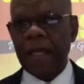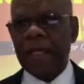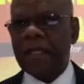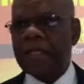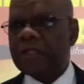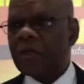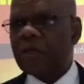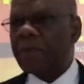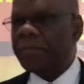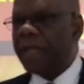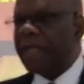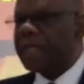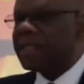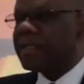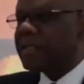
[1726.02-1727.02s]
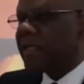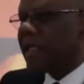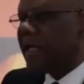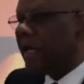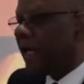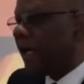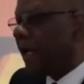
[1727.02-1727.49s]
So the beast
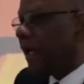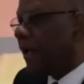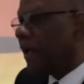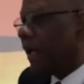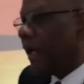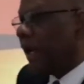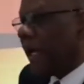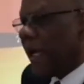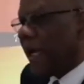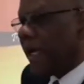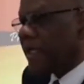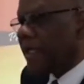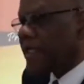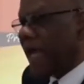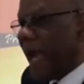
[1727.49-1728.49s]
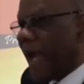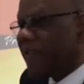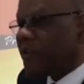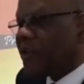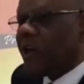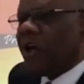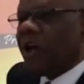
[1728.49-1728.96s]
is
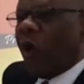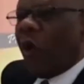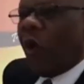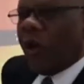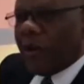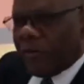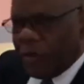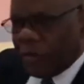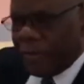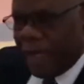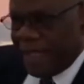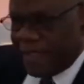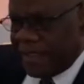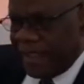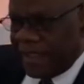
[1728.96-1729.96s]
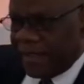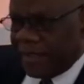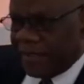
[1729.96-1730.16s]
after all of humanity.